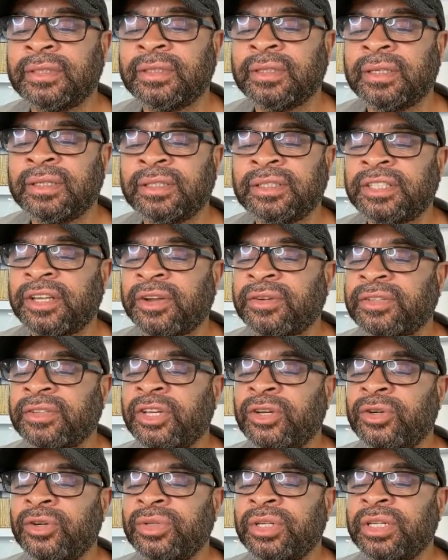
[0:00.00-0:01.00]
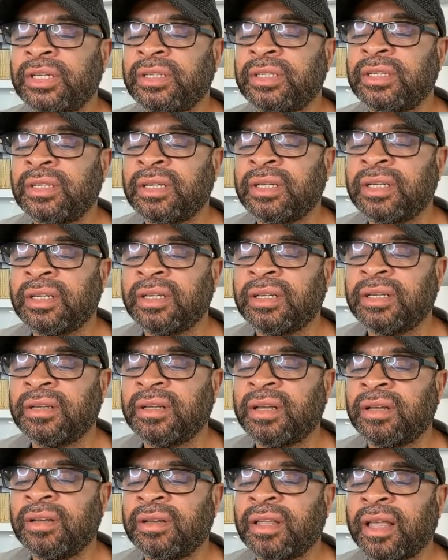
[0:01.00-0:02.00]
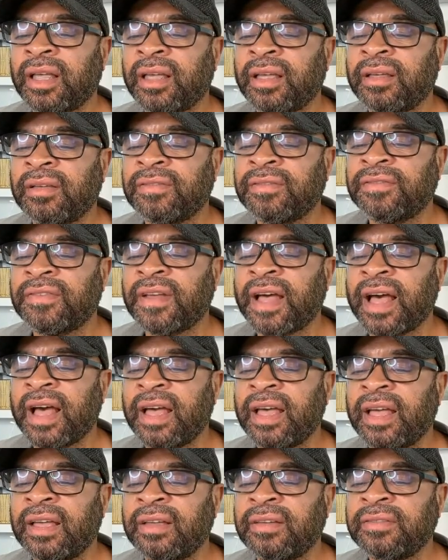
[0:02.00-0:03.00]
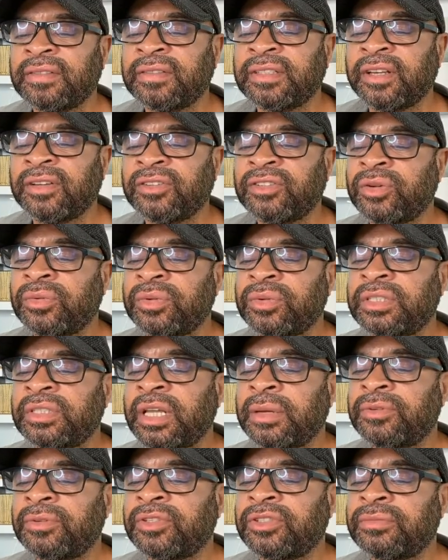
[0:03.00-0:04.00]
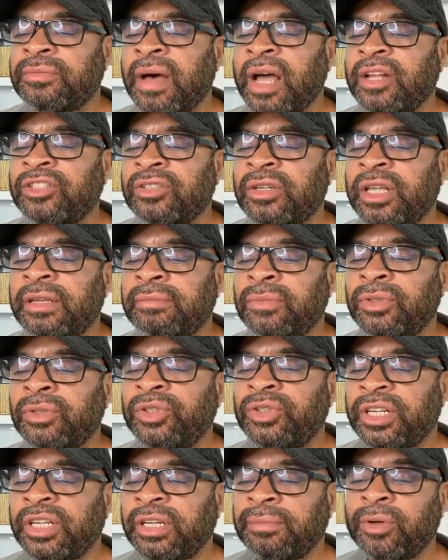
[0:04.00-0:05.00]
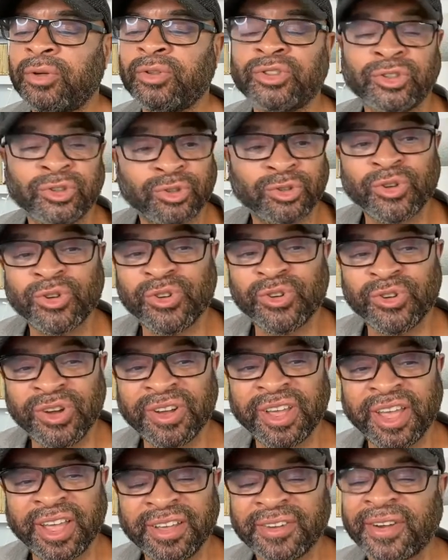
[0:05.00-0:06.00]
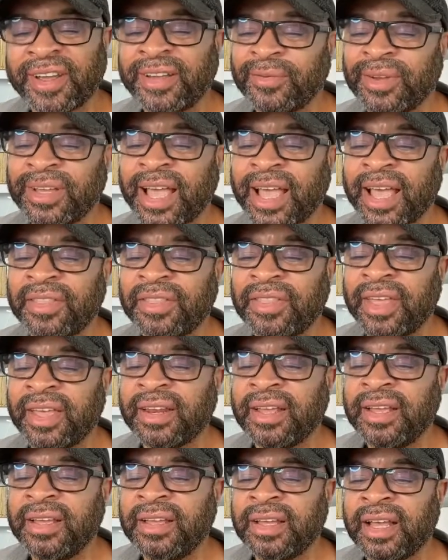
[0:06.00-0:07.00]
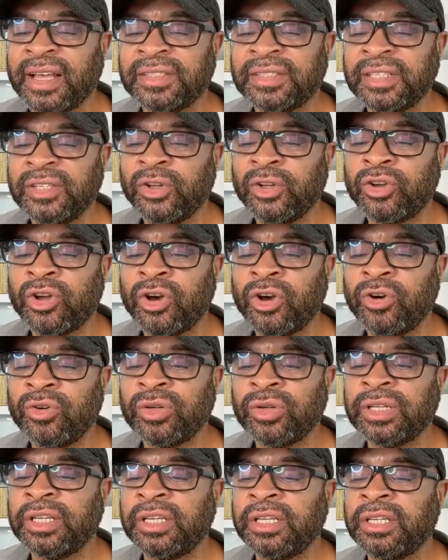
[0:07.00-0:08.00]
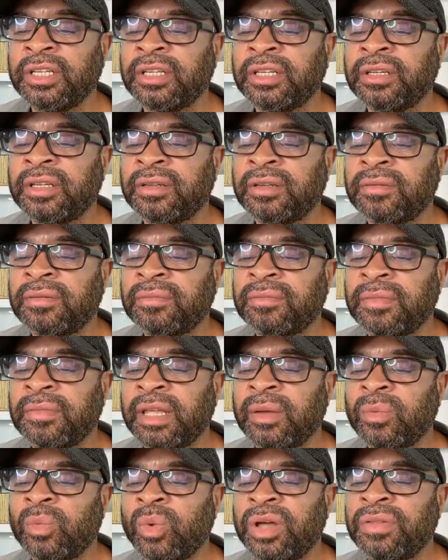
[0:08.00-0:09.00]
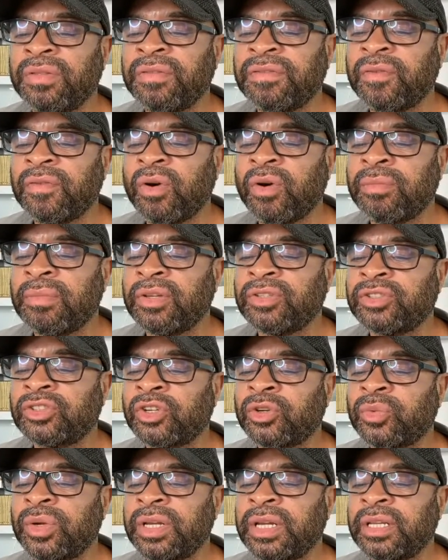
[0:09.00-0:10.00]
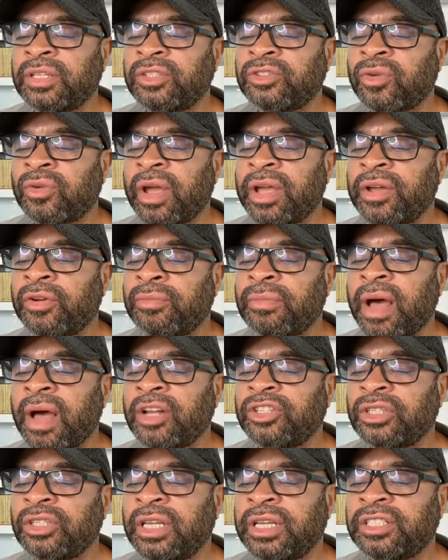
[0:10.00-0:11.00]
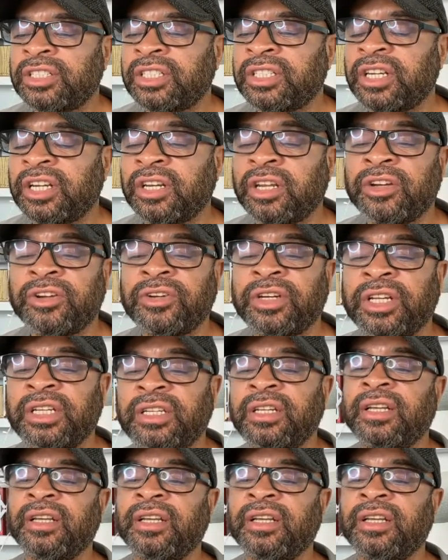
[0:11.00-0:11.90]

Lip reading: Serotonin. Okay, 5 serotonin receptors modulate mood and impulse control. Okay, great, we got that. Acetylcholine, the M1 for muscarinic, striatal modulation and learning.